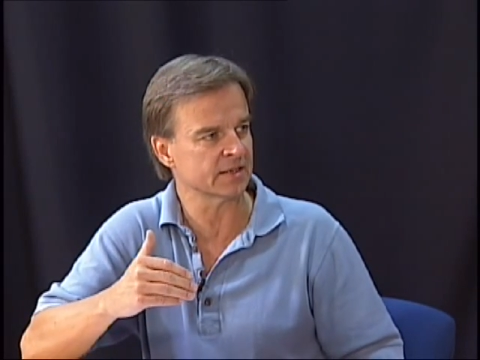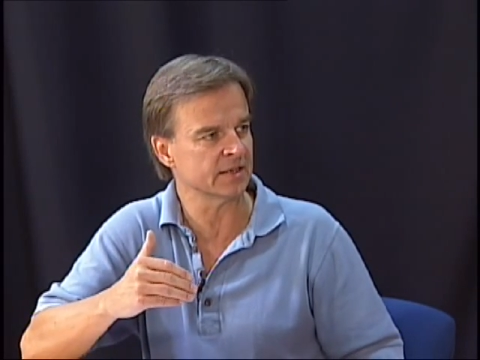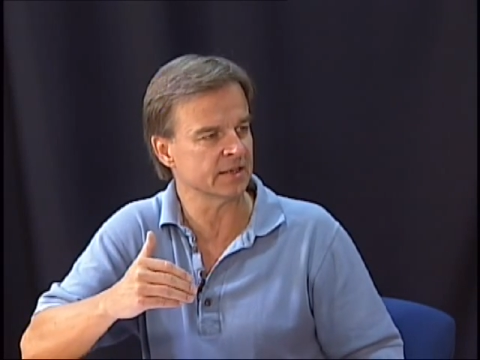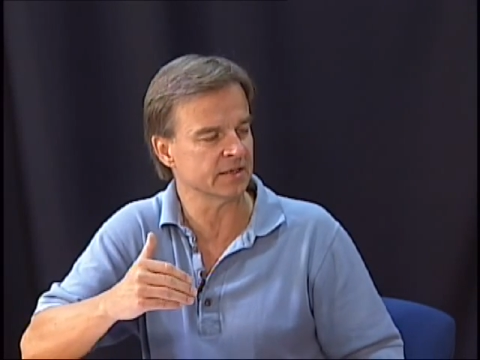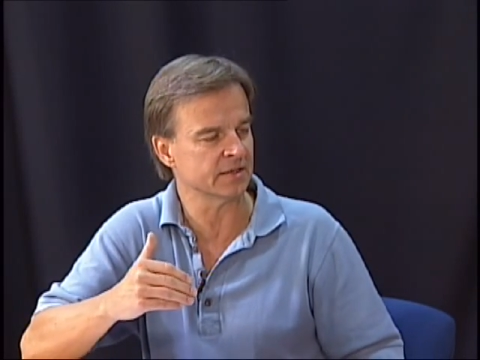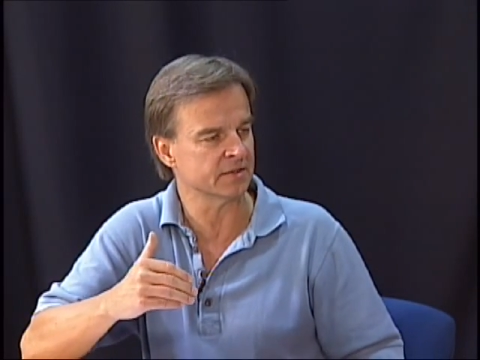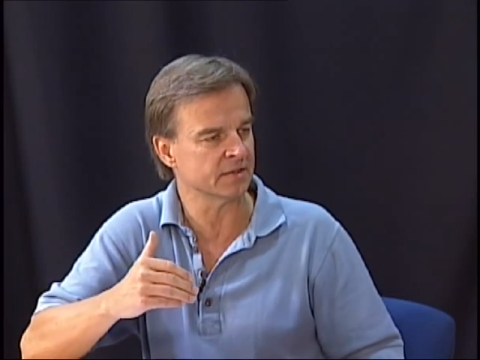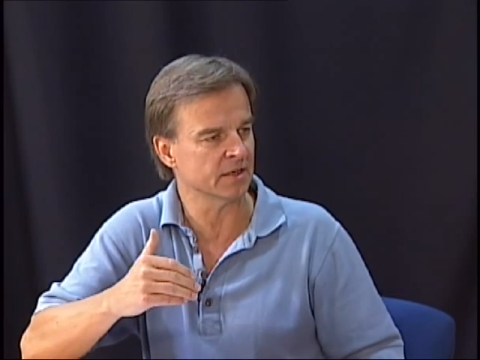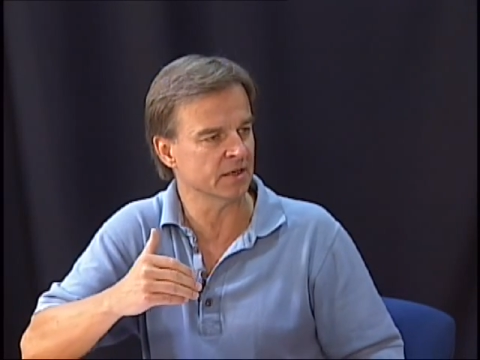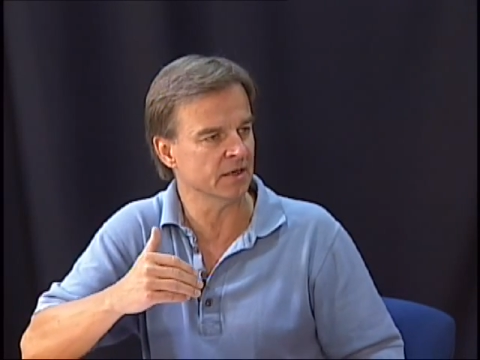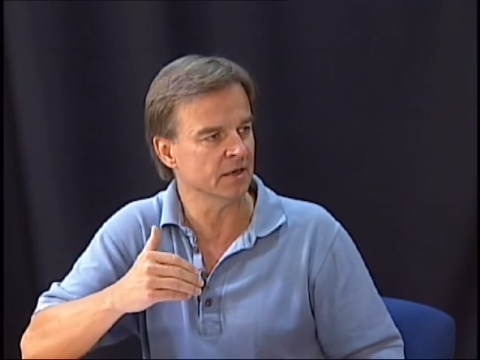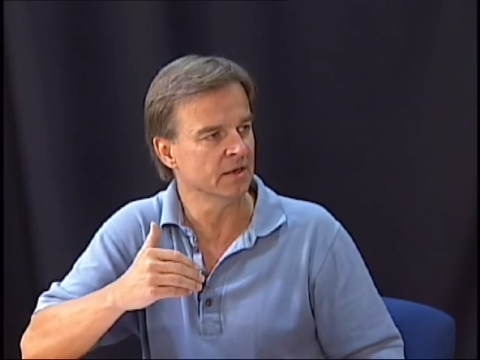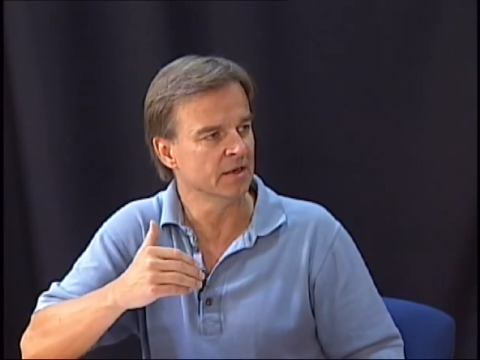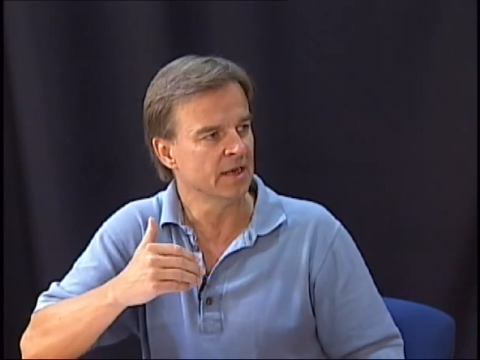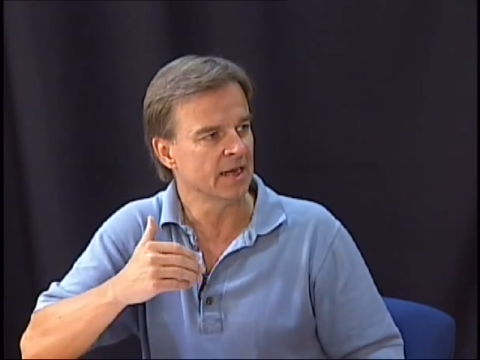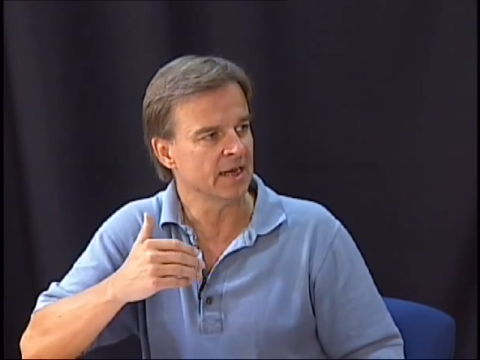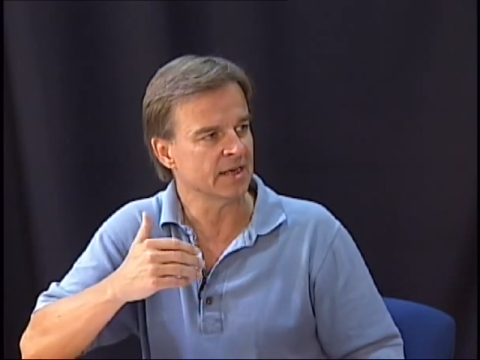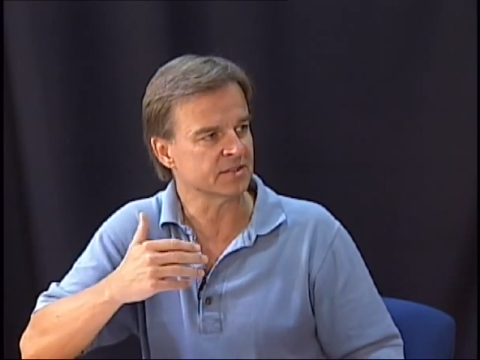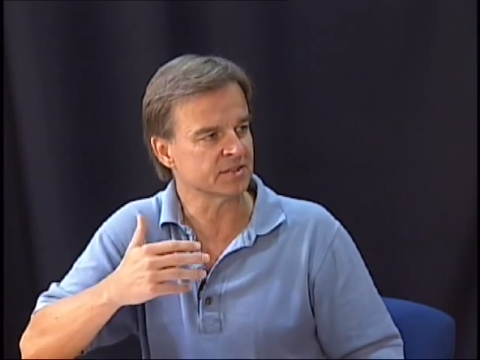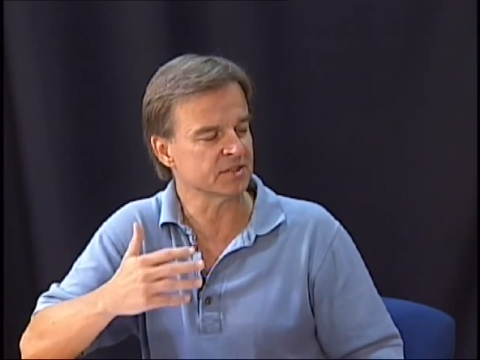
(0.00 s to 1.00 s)
that
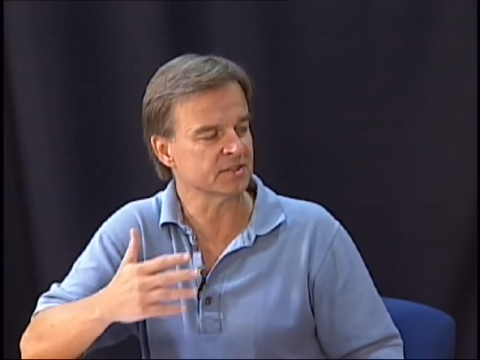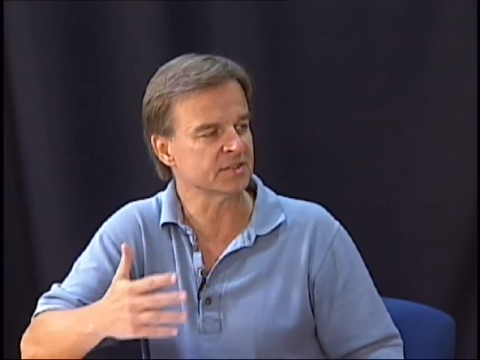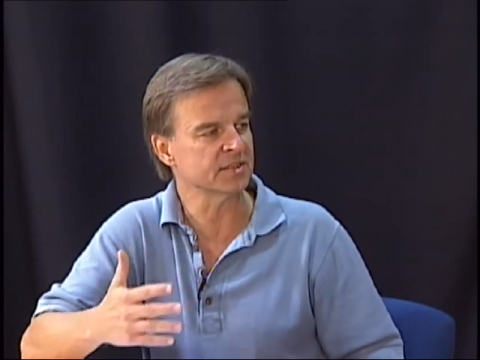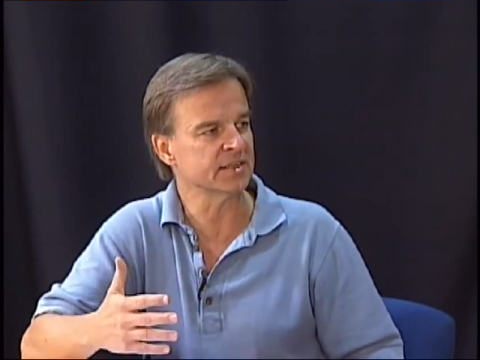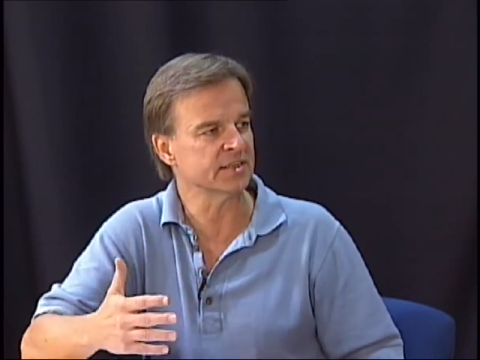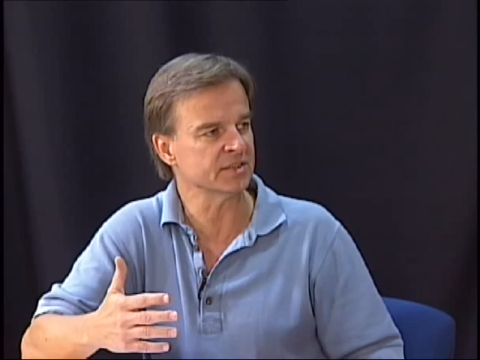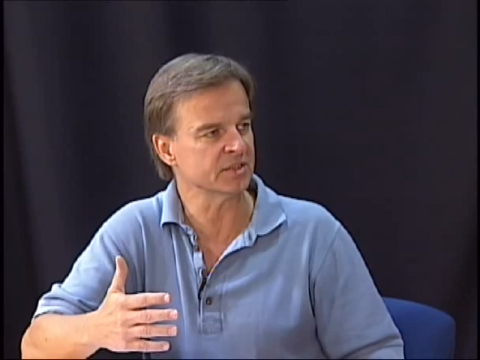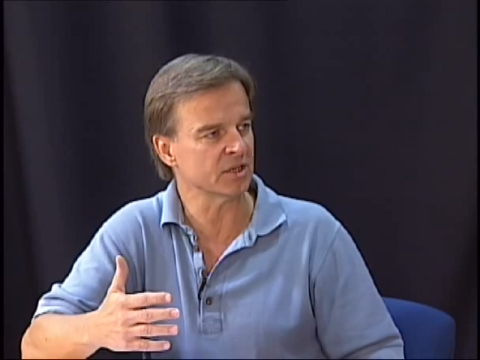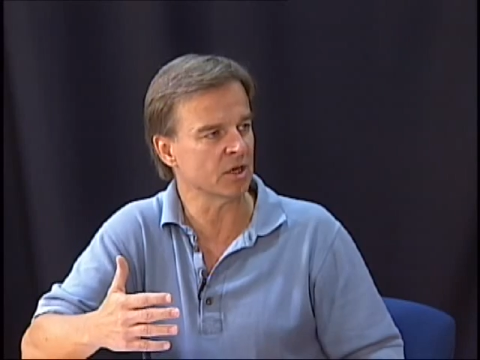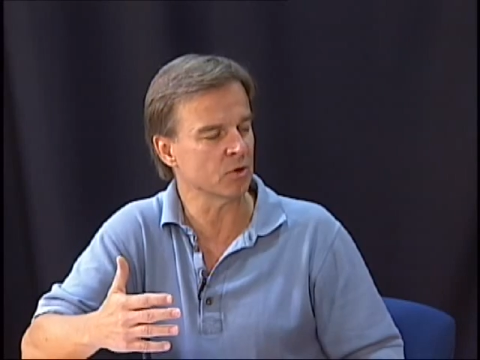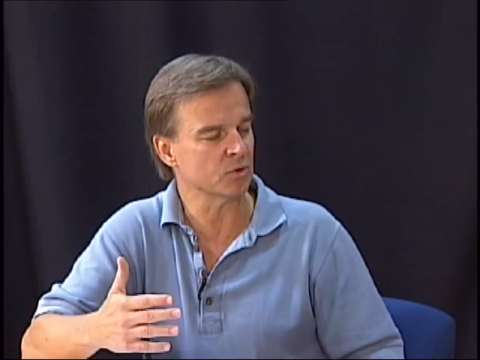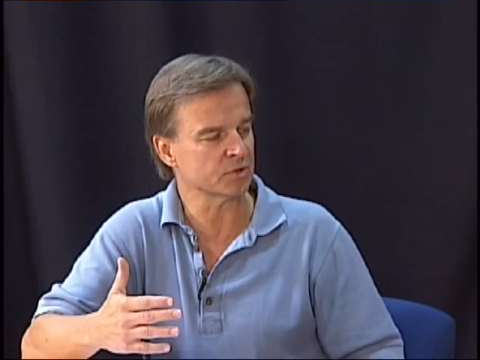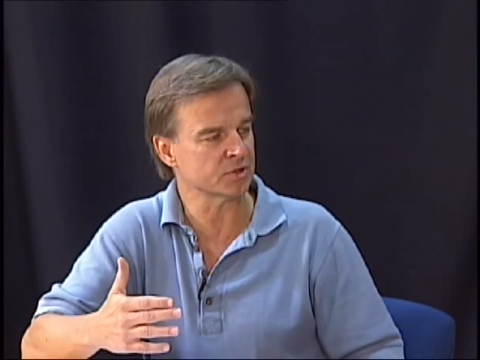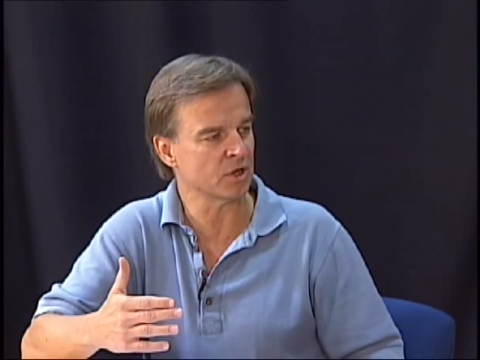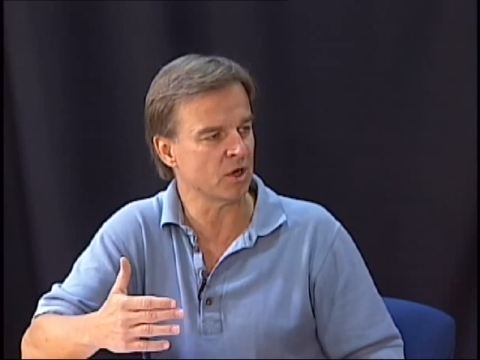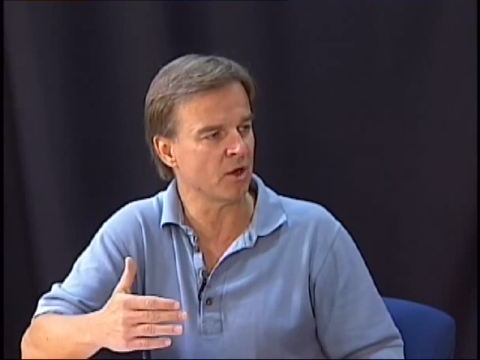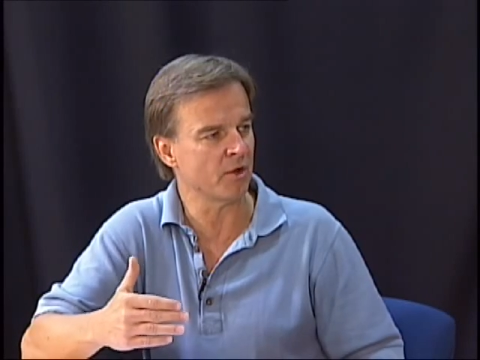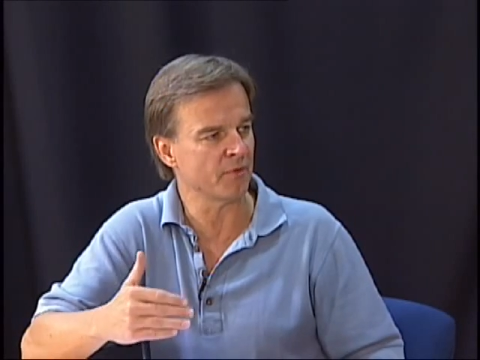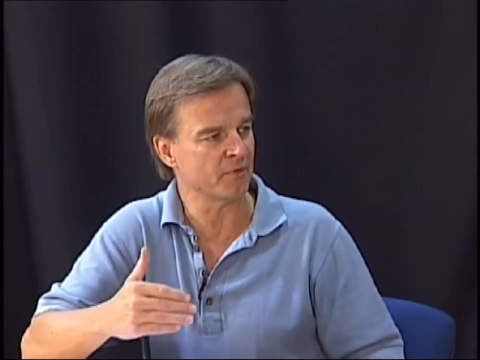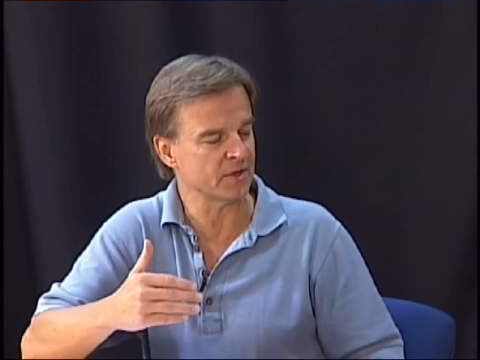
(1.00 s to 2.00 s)
as the season goes
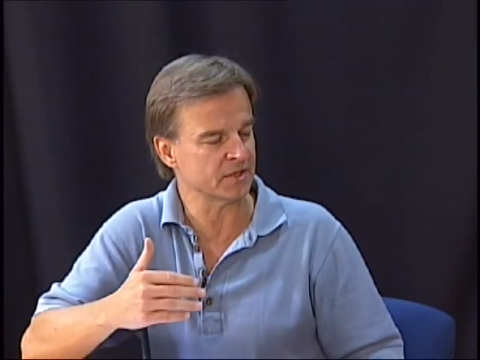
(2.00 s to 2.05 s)
on,